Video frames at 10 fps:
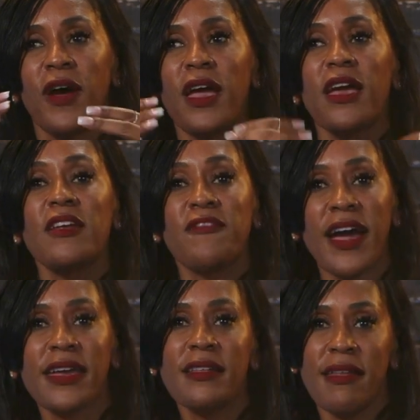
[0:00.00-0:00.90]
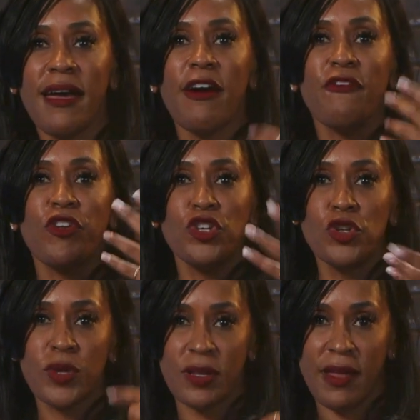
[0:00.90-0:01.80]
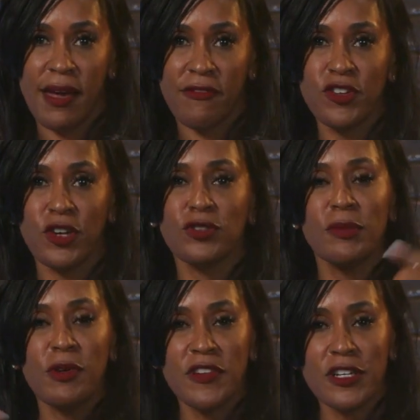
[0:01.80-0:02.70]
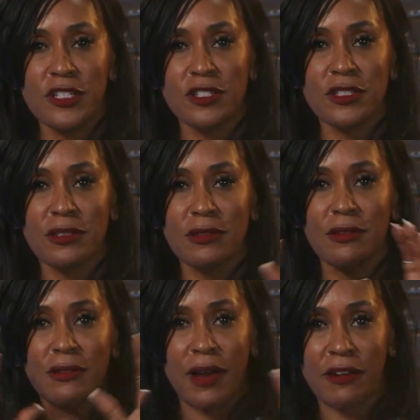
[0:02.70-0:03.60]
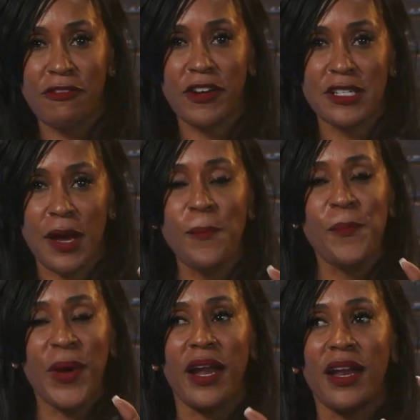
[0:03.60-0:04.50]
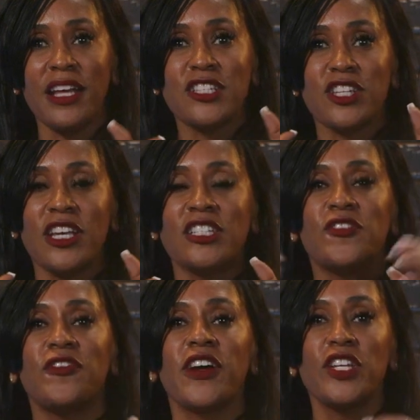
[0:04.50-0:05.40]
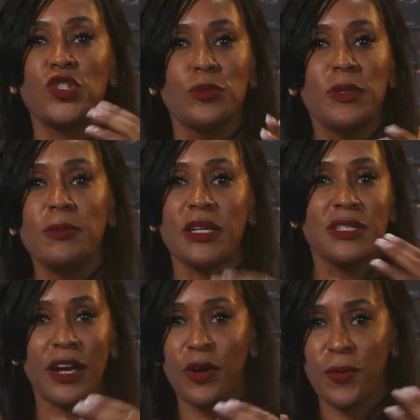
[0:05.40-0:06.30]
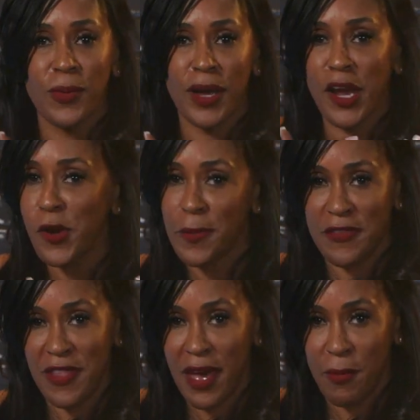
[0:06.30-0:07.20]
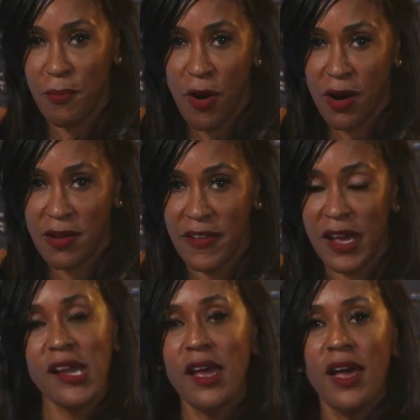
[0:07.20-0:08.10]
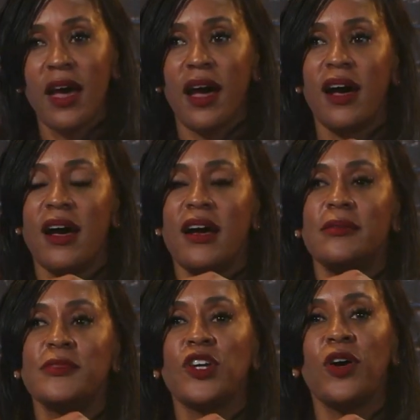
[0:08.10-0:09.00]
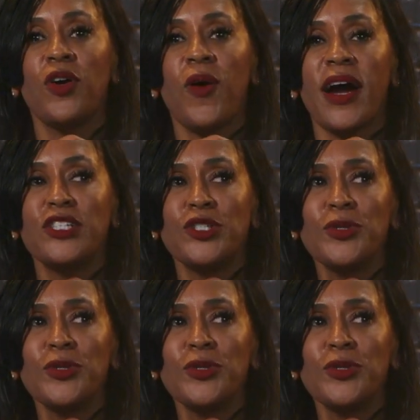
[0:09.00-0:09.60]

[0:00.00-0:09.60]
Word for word: and if I can laugh, you can laugh. You know, some of it is kind of fucked up, but it's it's funny to me because I don't care about that part of it. Um, so I do